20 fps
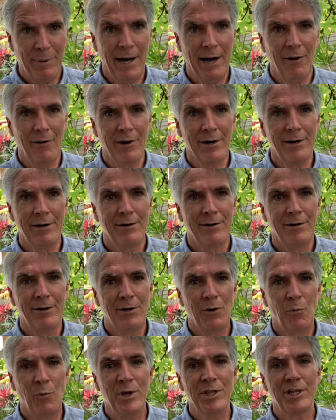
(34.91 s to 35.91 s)
power
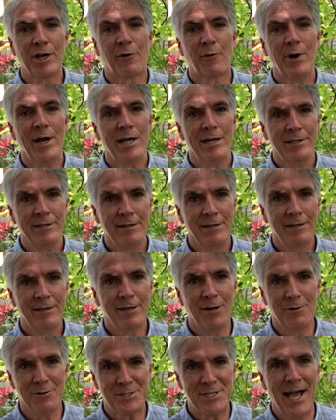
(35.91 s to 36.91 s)
when the grid
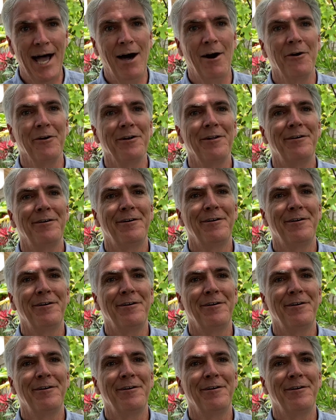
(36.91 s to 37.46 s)
goes down.